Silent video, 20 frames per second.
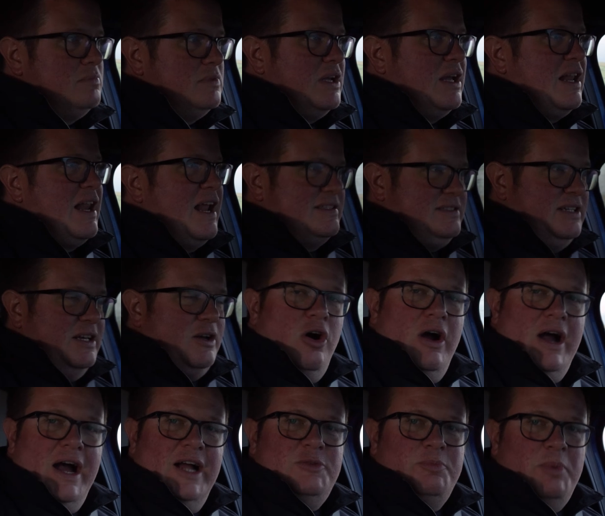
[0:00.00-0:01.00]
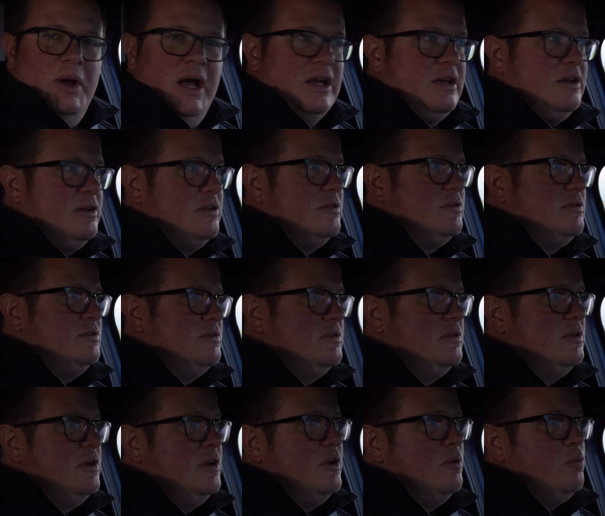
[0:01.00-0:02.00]
classic hot hatchback
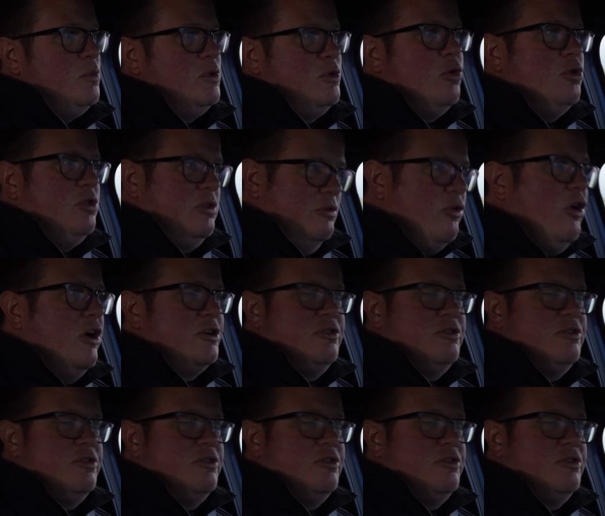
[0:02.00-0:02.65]
with all the right